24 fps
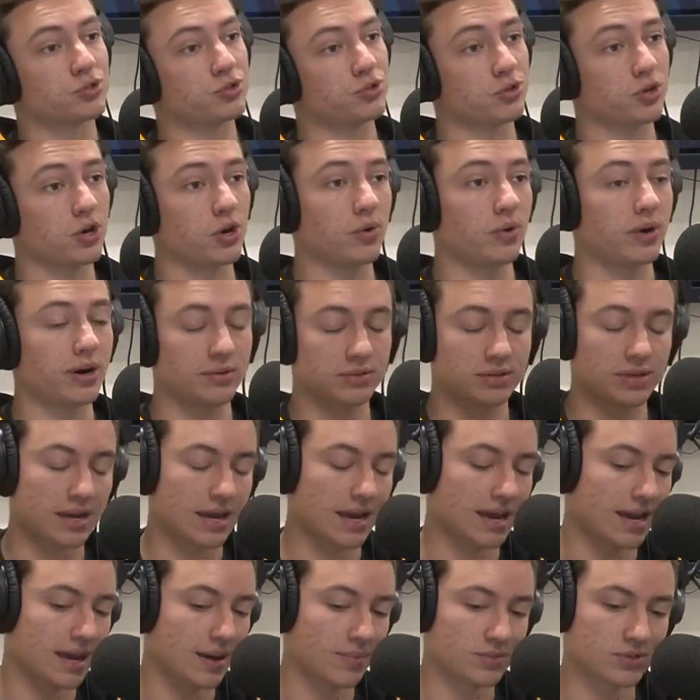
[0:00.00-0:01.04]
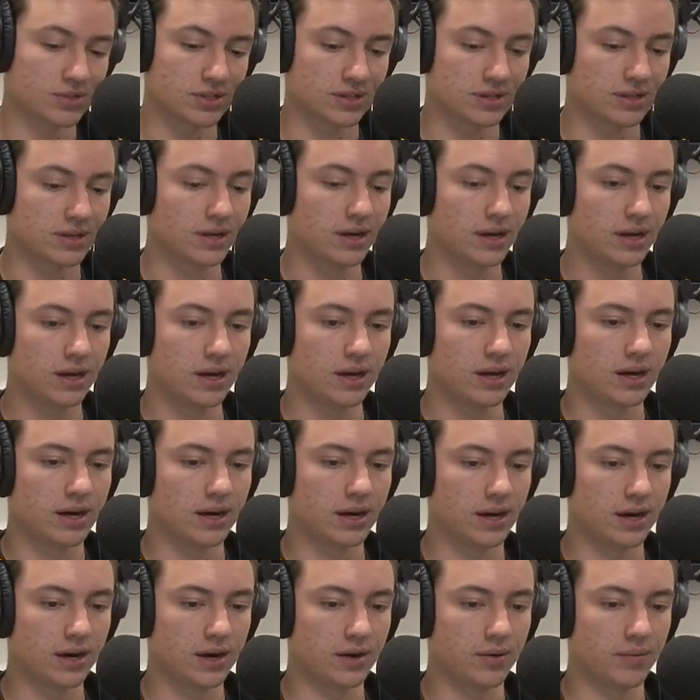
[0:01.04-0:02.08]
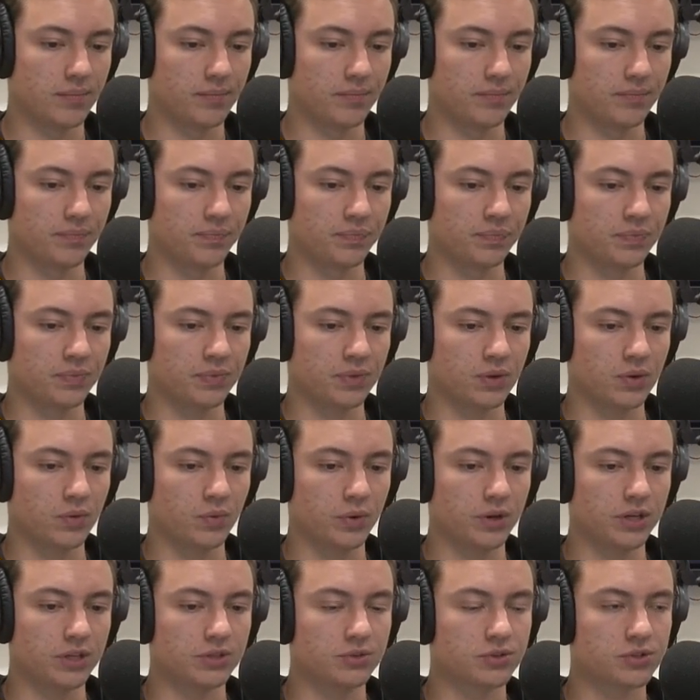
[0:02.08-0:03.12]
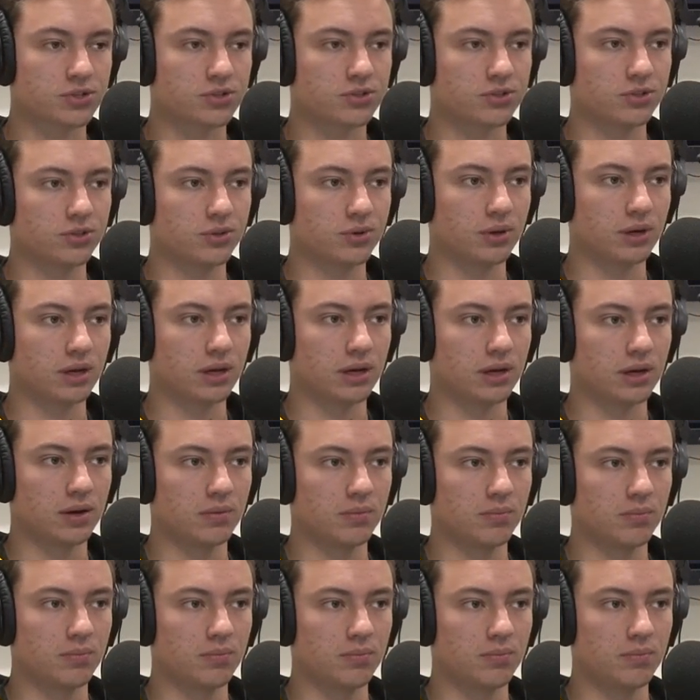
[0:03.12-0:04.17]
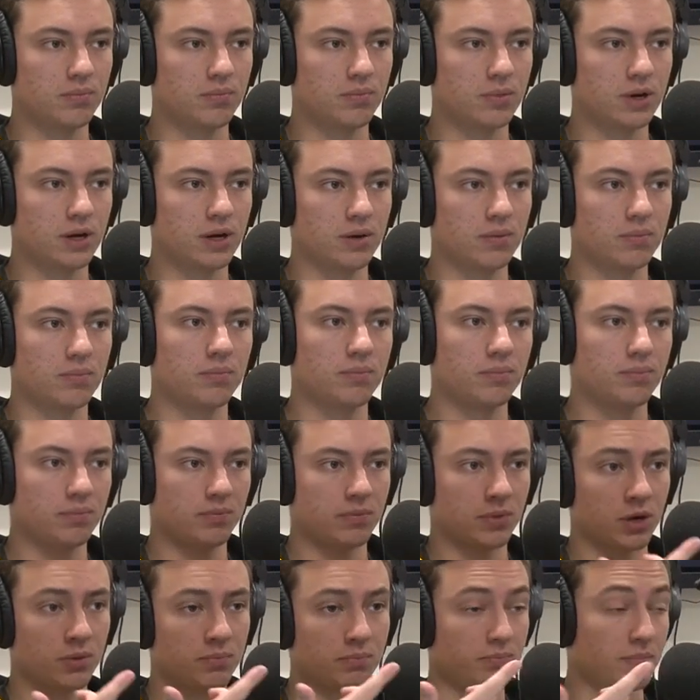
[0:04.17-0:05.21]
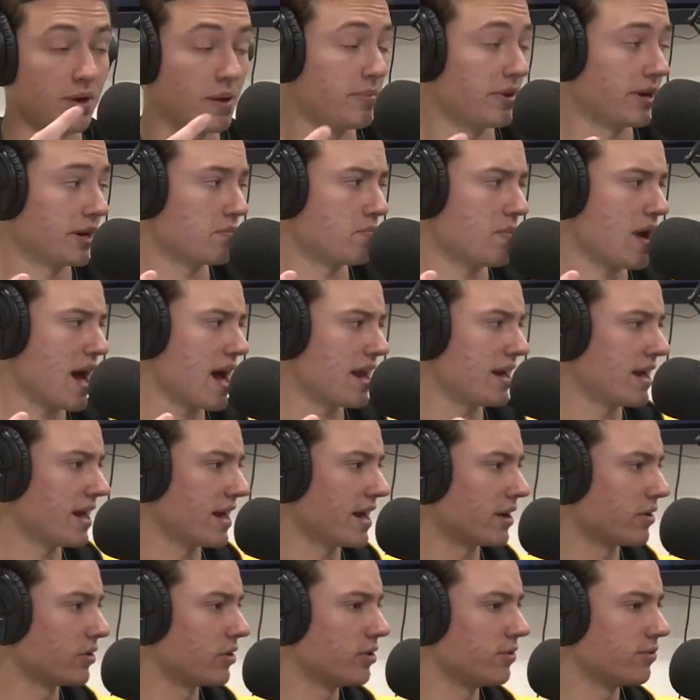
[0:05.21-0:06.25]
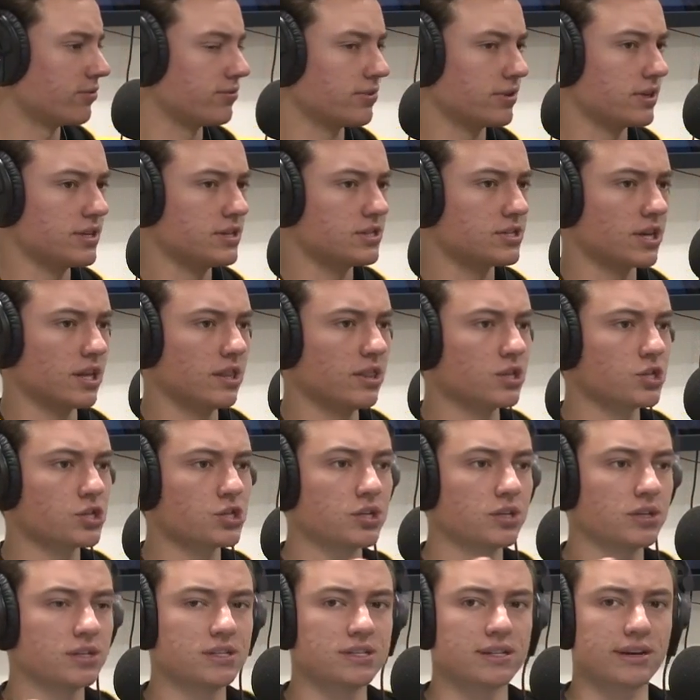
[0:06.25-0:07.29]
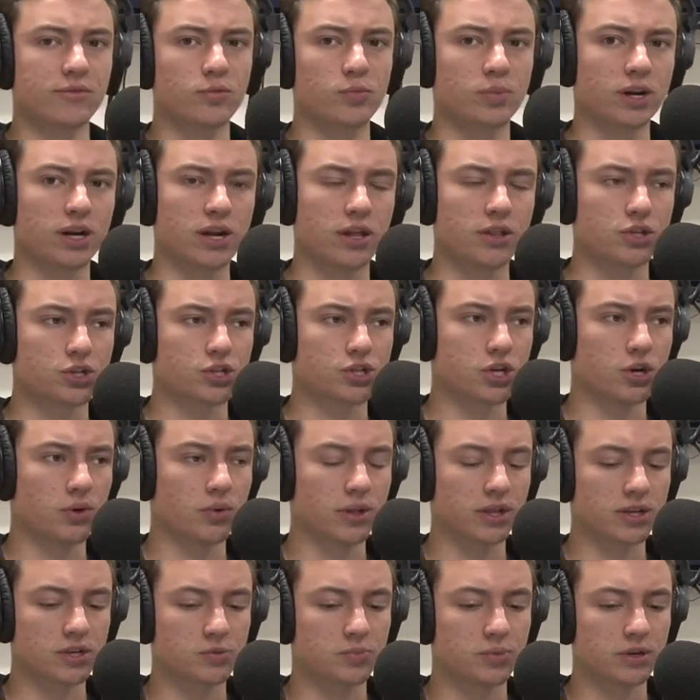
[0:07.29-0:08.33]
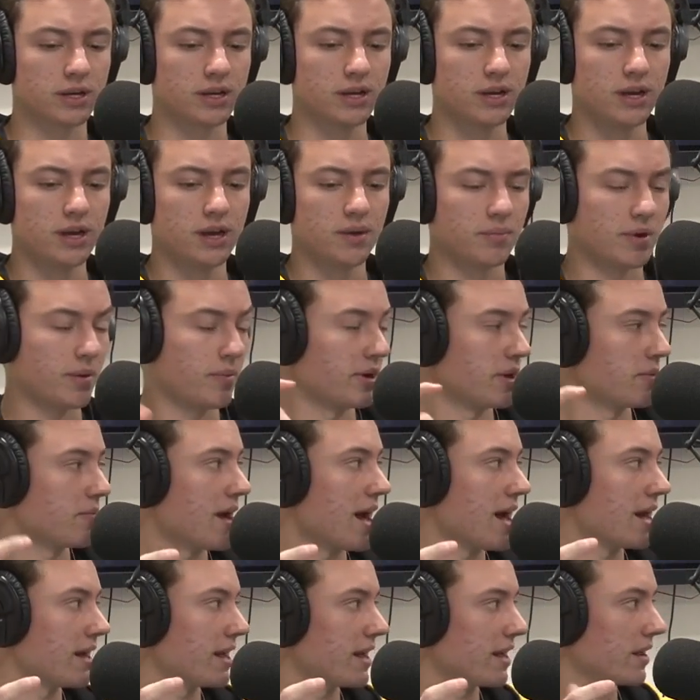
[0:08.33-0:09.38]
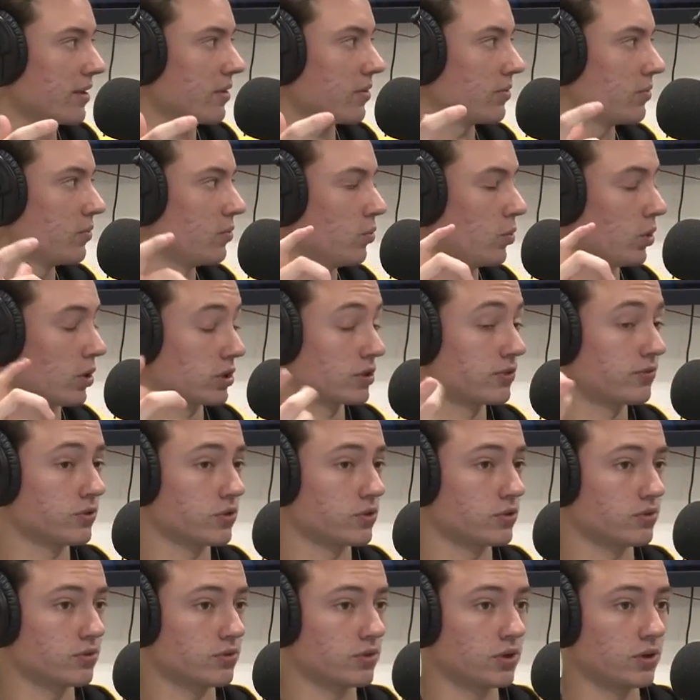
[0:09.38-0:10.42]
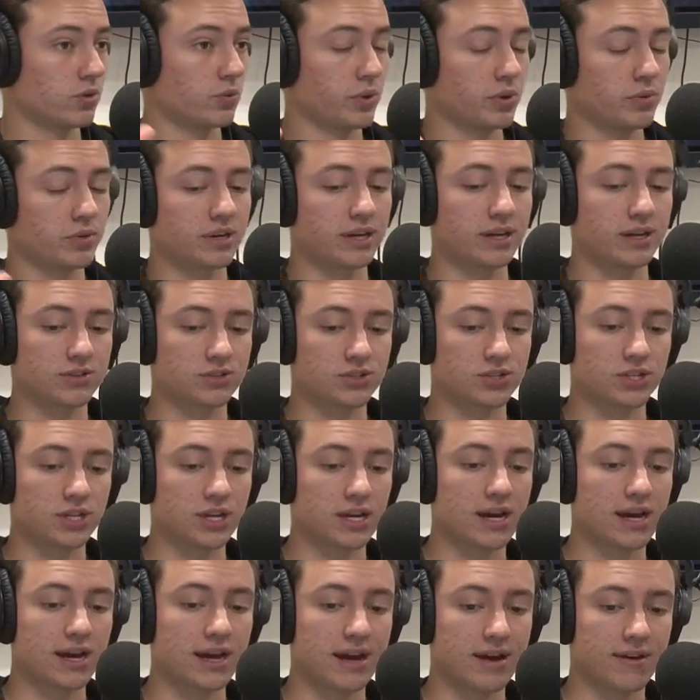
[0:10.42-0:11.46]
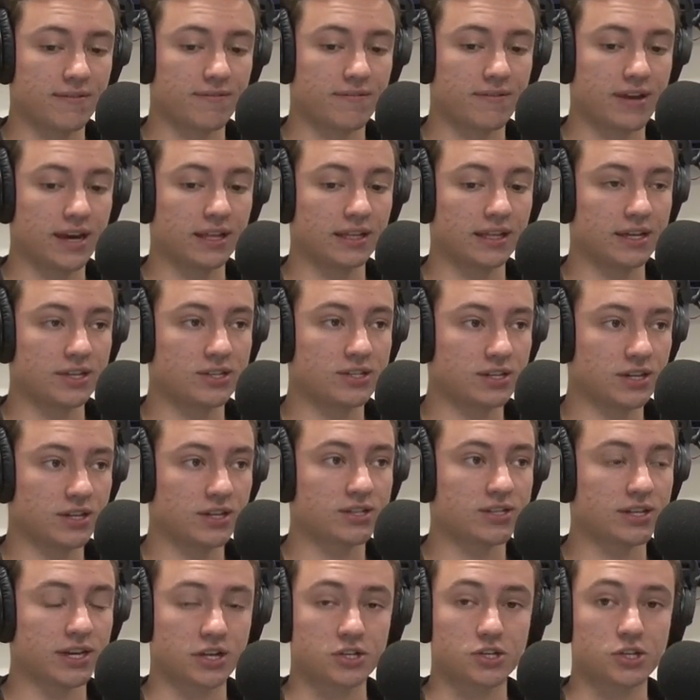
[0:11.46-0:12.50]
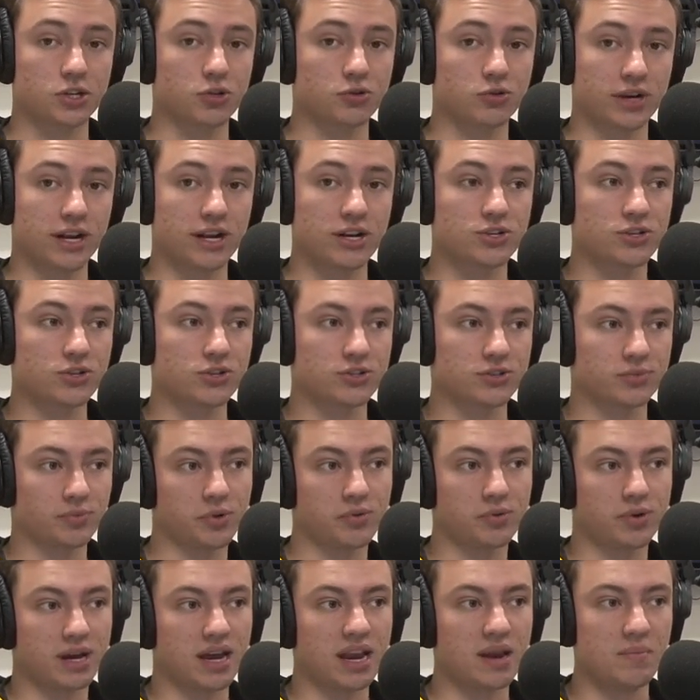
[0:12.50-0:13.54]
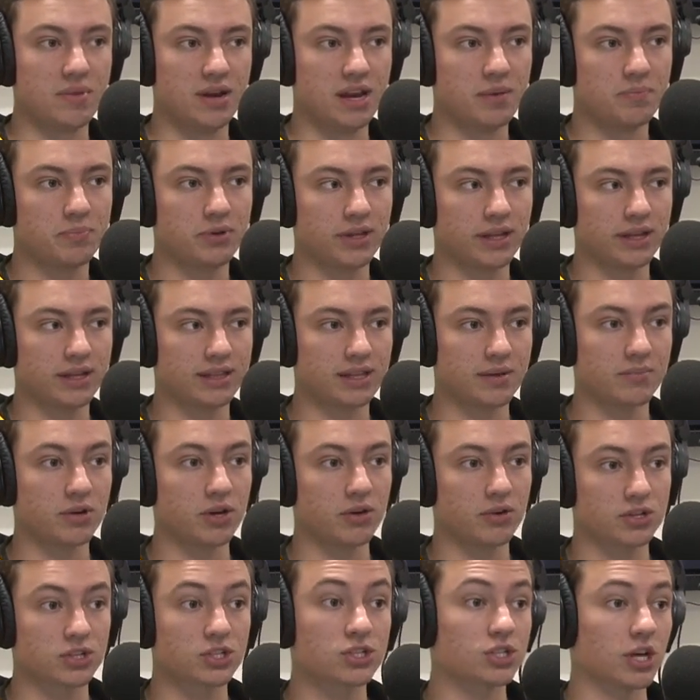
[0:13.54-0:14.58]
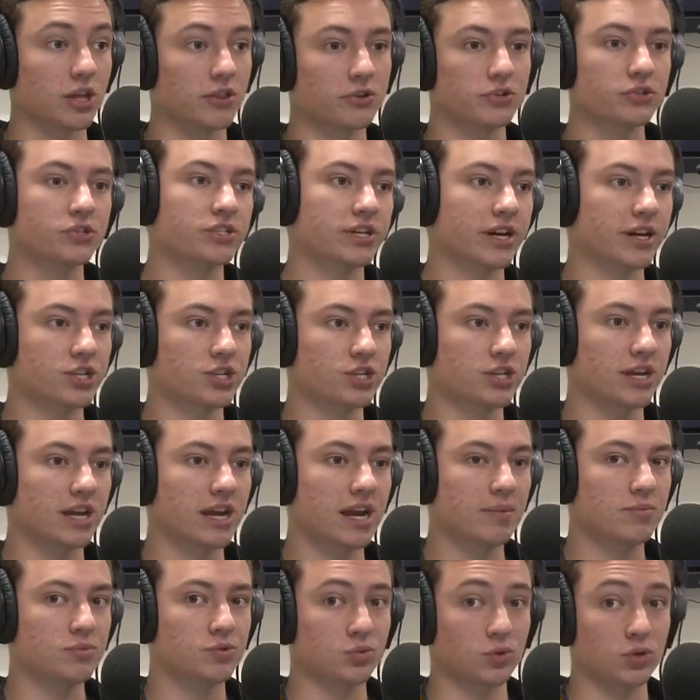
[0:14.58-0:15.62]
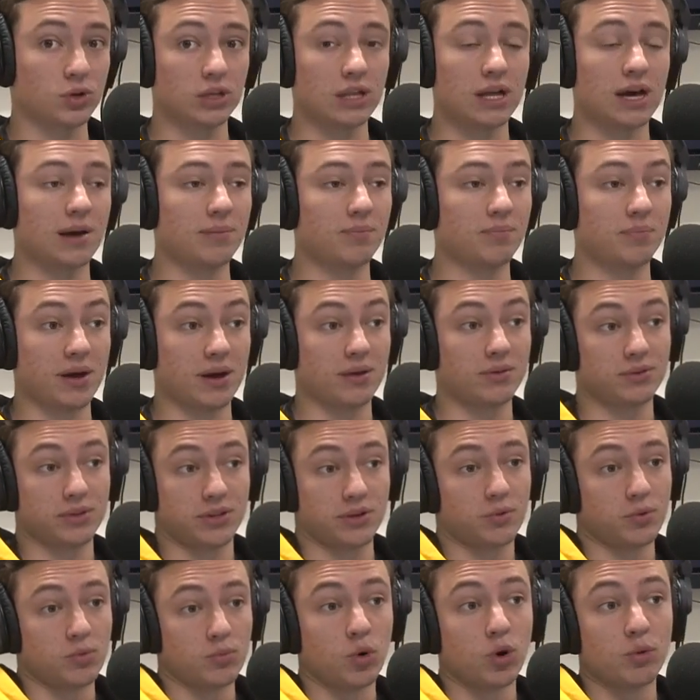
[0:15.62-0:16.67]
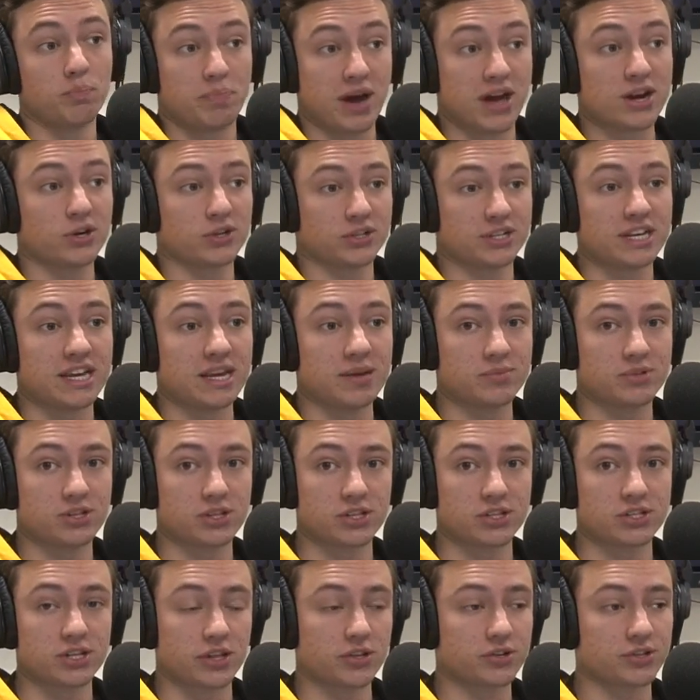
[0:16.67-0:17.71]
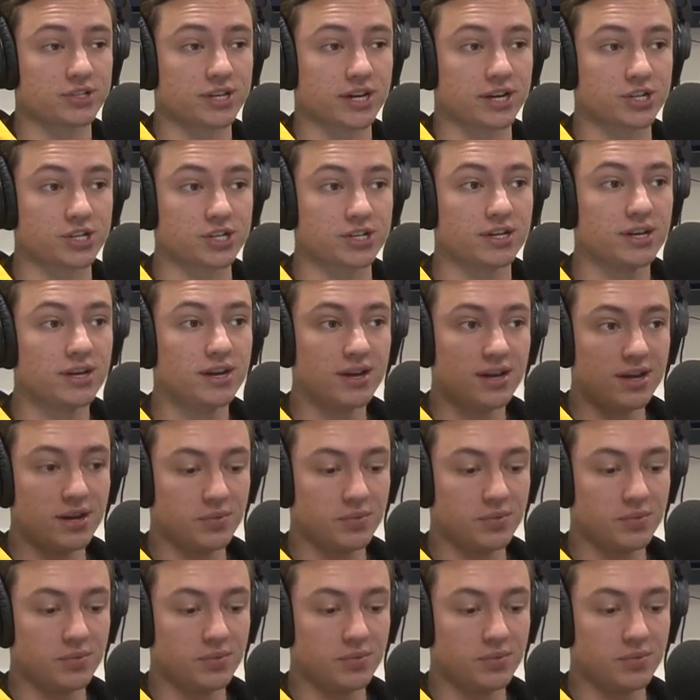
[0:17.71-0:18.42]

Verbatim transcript: So you go out to games, and um, we used to uh, Uh, our, my buddy Matt and I, I don't know if he's on the sh he's ever been on the show with us, but my buddy Matt and I worked for, or we would get C I F L A City Section credentials, and we would kind of manipulate them, go to Southern Section games where a lot, be or there were more better teams in the Southern Section.